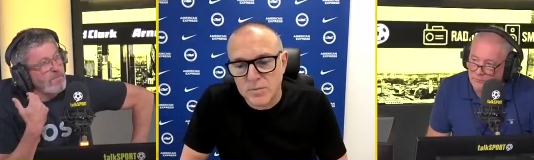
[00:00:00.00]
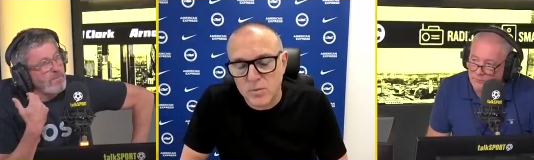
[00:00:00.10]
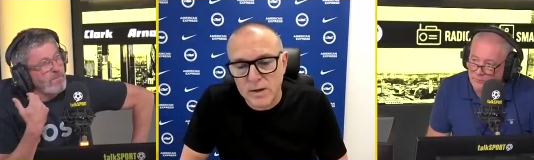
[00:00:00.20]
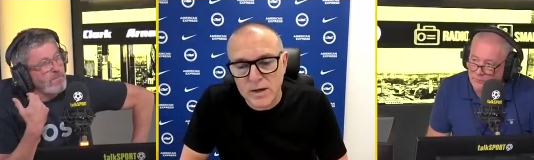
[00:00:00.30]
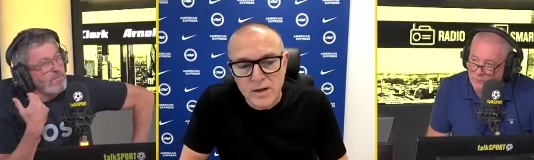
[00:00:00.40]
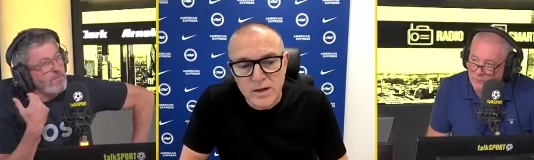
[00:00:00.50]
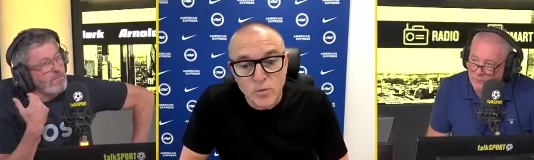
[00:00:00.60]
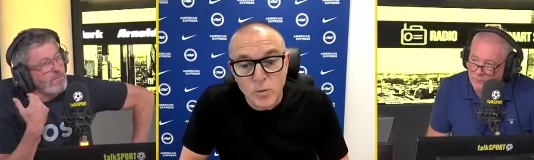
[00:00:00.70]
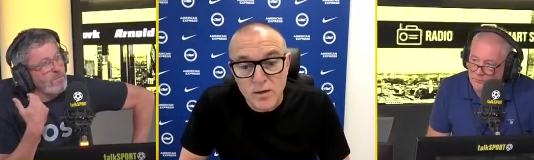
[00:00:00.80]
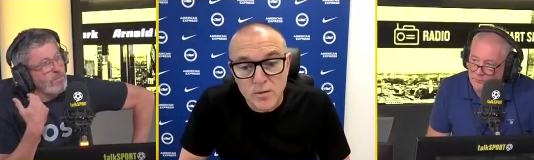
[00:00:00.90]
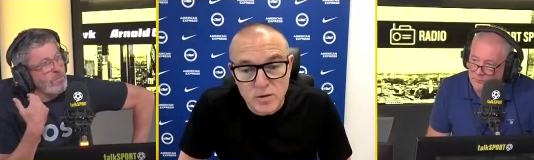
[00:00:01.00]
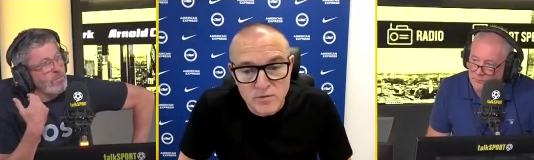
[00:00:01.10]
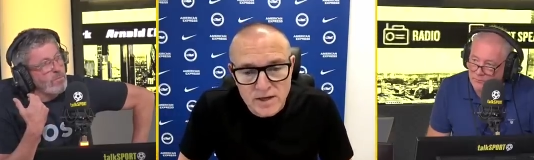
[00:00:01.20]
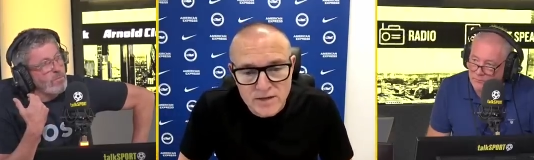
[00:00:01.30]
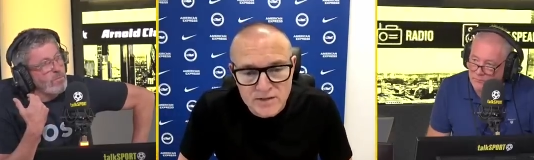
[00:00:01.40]
Speaker 1: But we we're, we're
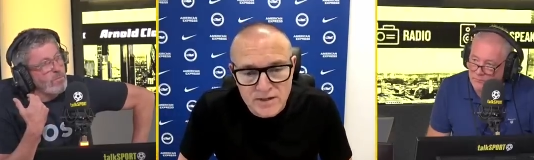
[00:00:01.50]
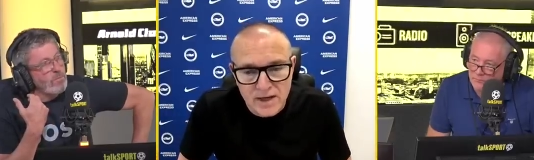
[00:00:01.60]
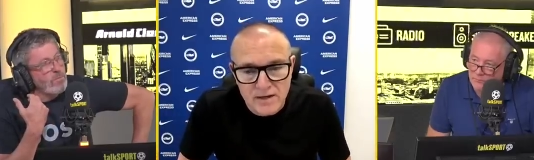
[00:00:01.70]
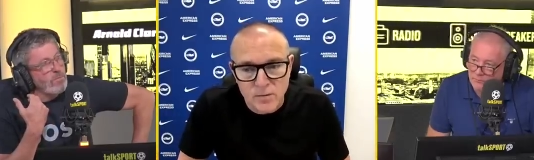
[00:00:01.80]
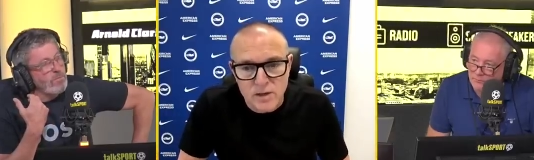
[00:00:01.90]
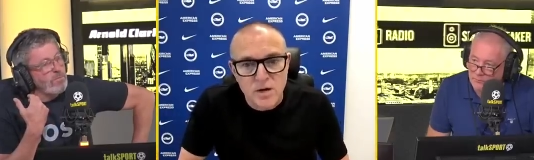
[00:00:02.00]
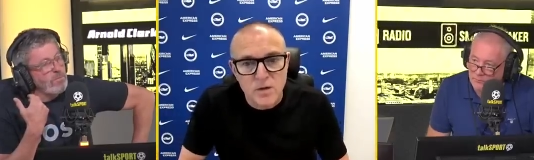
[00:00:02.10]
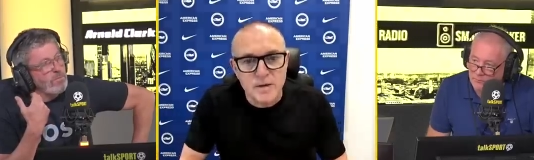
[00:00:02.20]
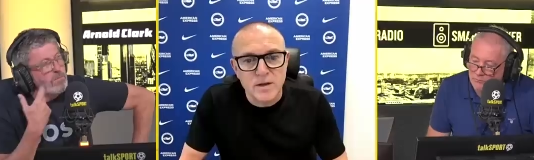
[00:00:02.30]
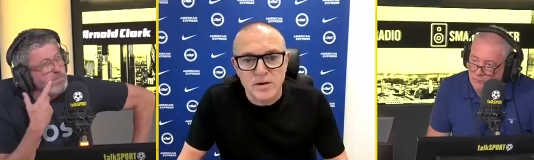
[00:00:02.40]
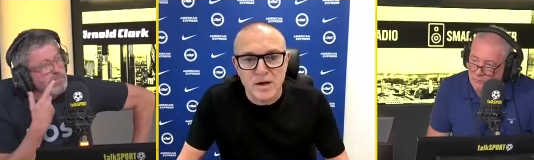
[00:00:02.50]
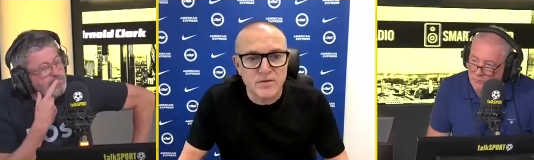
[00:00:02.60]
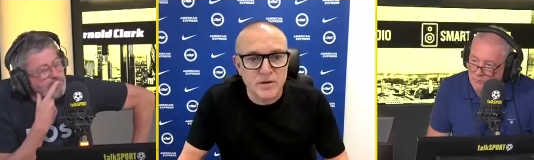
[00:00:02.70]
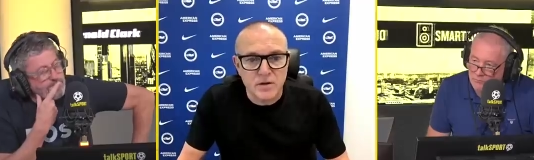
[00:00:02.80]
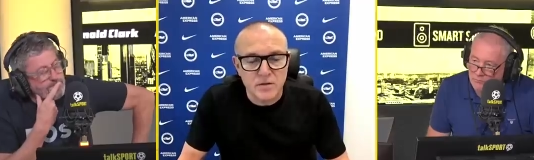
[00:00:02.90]
realistic, Andy. We know we don't have
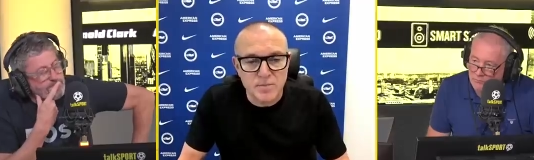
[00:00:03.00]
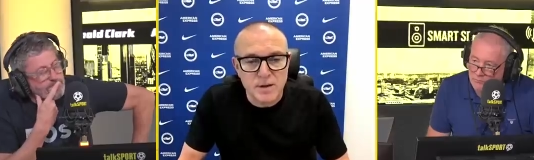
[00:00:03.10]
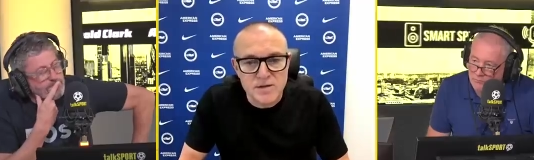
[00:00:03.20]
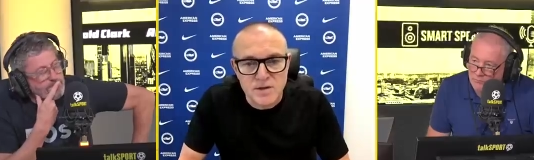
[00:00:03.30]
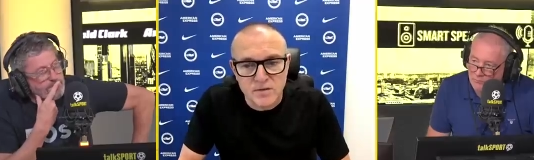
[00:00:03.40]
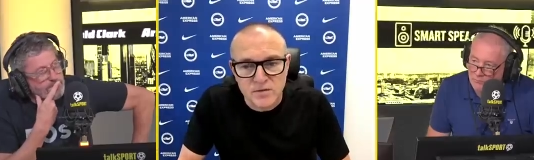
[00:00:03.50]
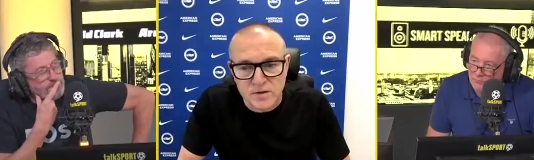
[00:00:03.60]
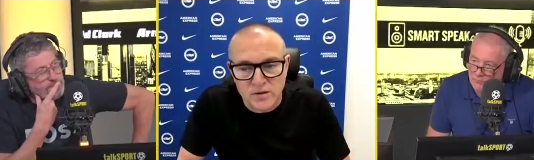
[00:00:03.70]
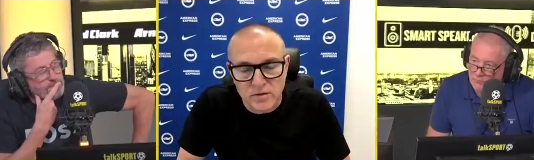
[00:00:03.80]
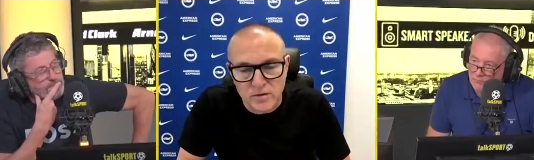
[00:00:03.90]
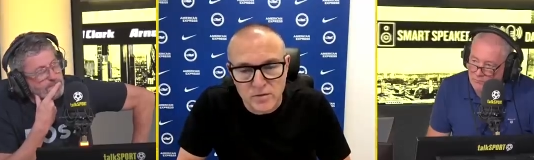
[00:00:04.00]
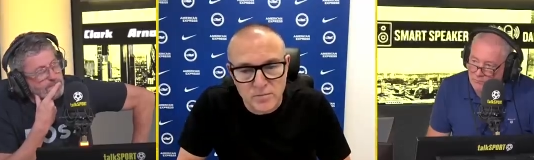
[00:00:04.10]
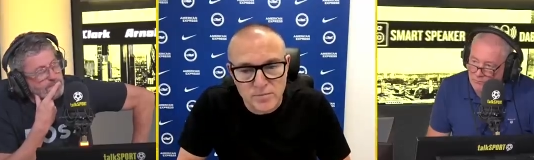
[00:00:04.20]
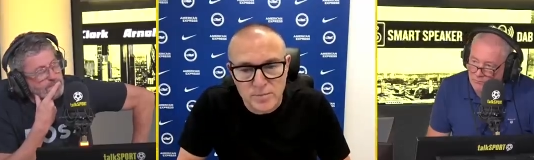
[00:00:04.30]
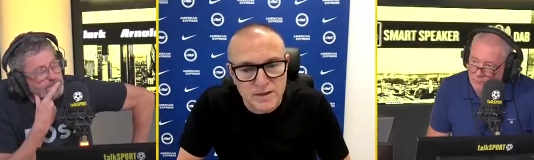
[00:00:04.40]
the, the budgets that, that the
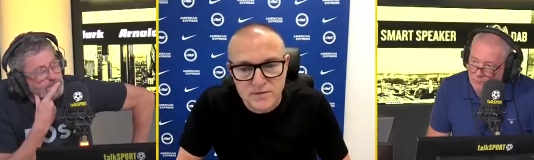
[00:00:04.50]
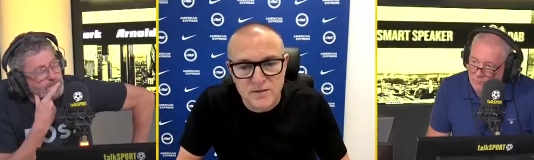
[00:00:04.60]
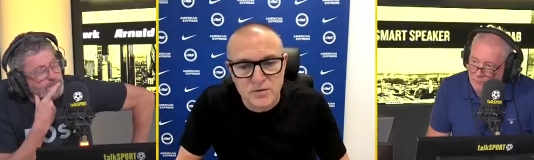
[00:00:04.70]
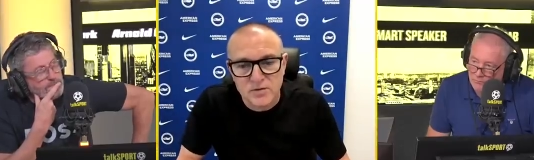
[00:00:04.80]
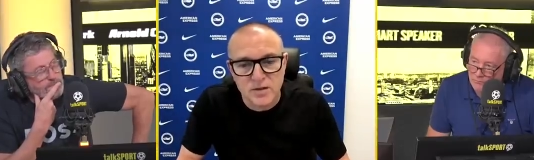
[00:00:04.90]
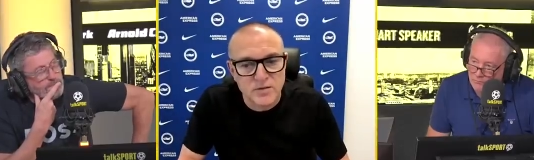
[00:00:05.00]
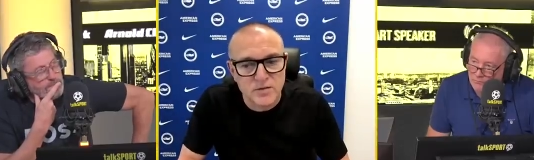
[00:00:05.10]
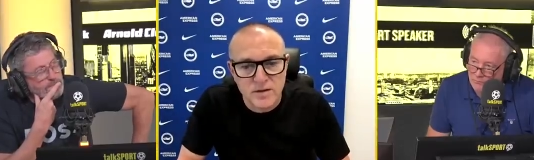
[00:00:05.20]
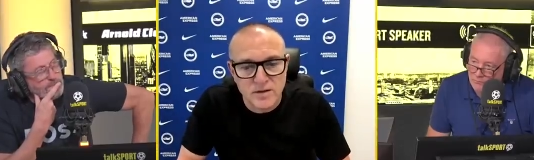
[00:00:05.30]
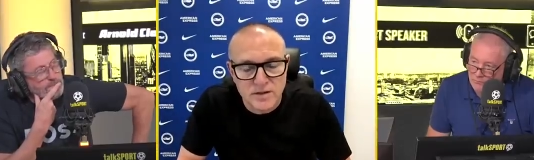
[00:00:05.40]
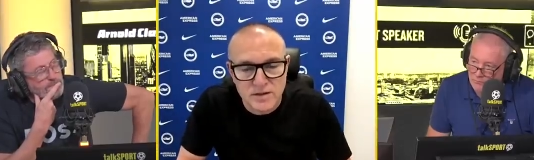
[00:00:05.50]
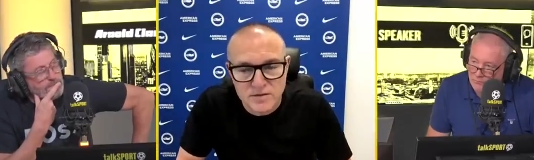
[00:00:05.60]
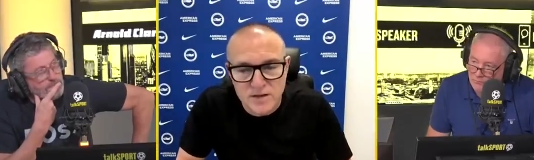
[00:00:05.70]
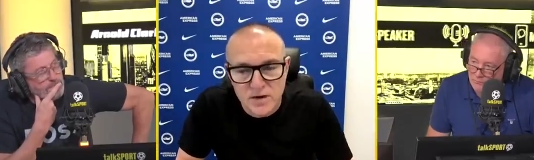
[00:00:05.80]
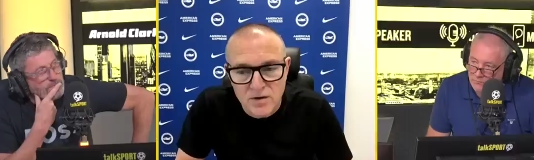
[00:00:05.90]
mm-hmm. big six or seven, as it
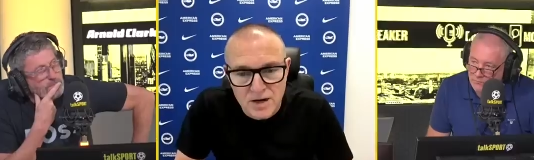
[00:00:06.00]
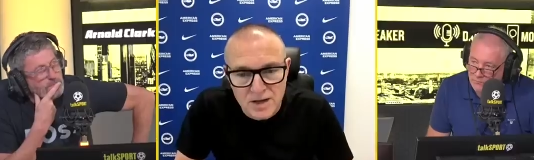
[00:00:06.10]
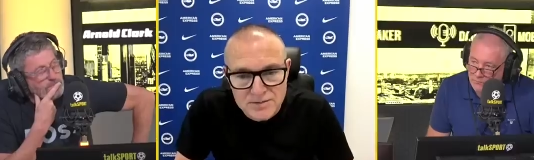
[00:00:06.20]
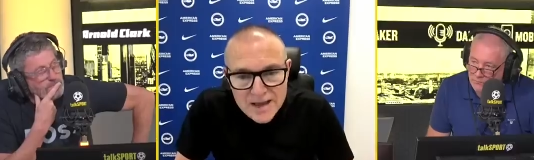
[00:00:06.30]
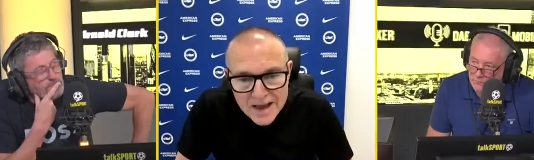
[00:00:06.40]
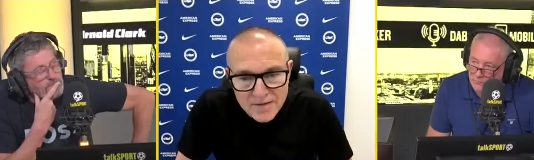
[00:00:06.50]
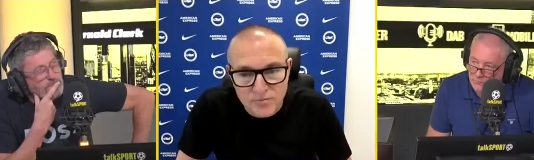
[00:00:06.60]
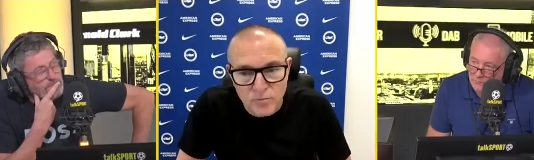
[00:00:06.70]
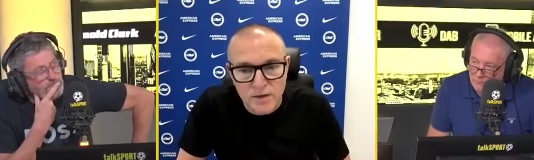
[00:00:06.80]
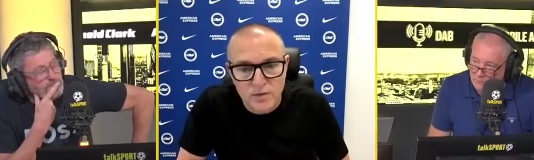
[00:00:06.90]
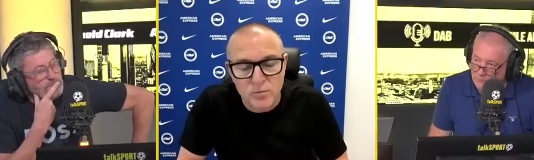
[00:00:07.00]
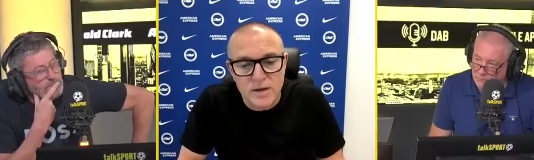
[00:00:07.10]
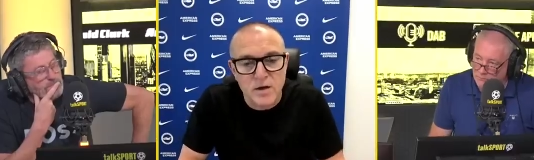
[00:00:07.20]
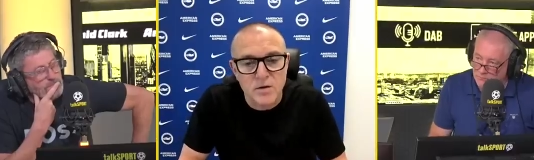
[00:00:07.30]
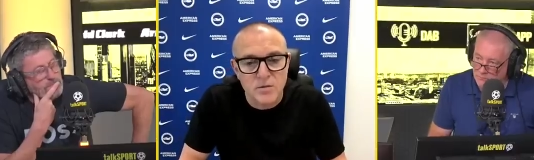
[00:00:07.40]
is now, clubs have. We we
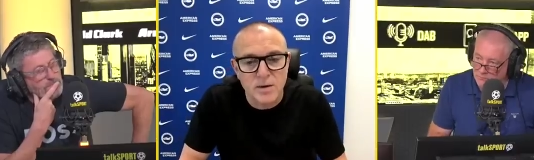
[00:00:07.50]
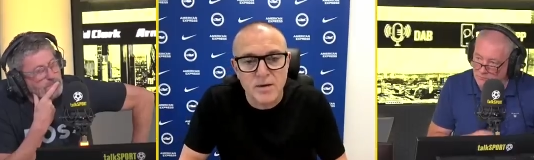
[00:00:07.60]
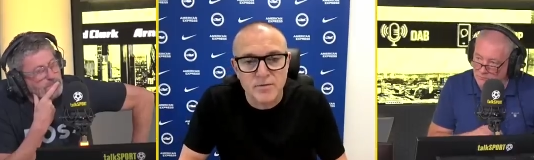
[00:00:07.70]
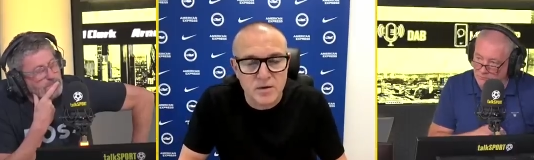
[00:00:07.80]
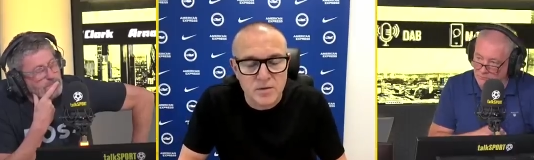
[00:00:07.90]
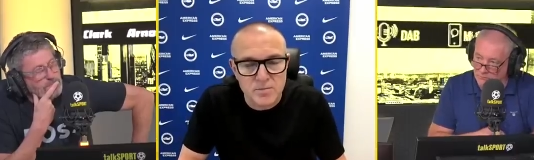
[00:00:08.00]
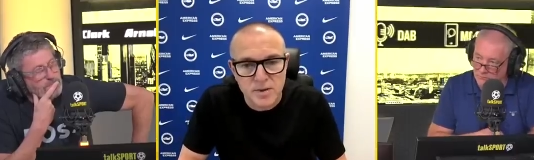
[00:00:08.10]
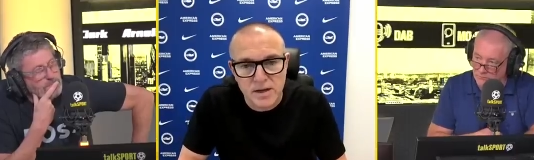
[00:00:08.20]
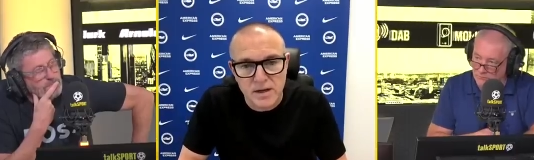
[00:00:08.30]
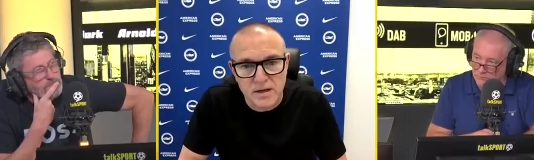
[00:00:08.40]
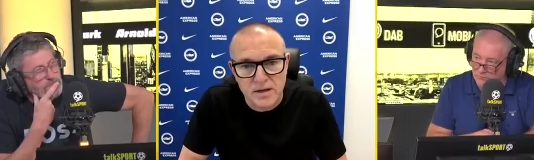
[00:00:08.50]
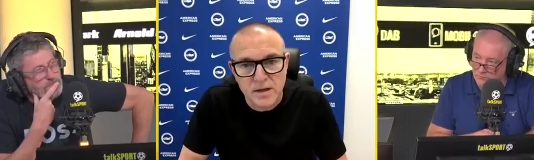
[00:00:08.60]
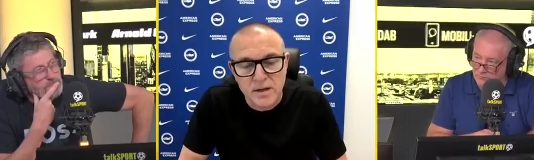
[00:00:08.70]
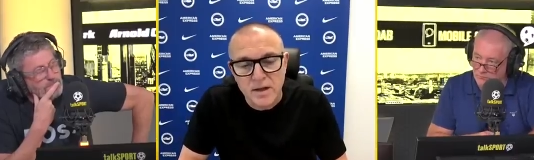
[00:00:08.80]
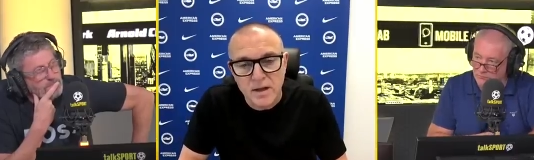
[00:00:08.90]
know that we have to compete in
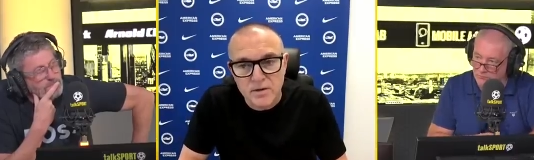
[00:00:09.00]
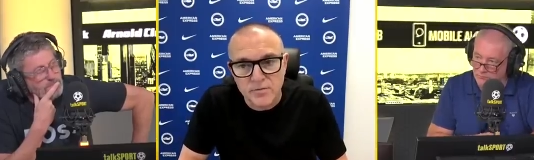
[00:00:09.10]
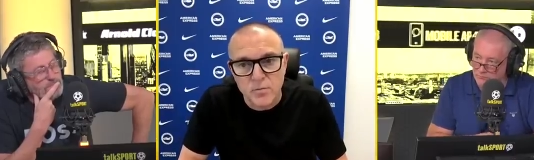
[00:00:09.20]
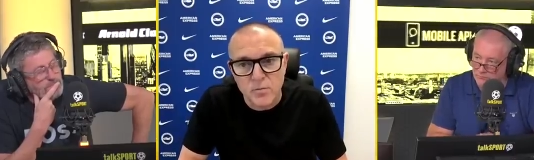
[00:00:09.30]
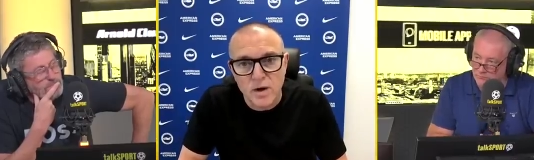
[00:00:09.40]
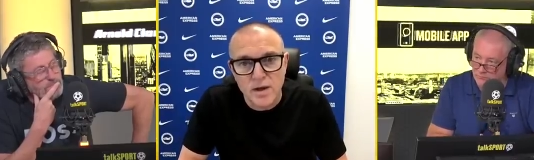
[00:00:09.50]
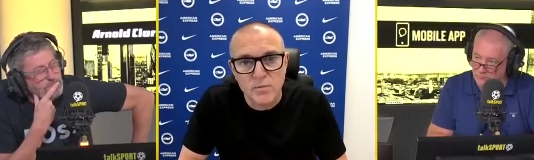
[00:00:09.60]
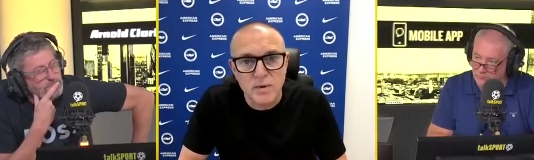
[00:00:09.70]
a different way.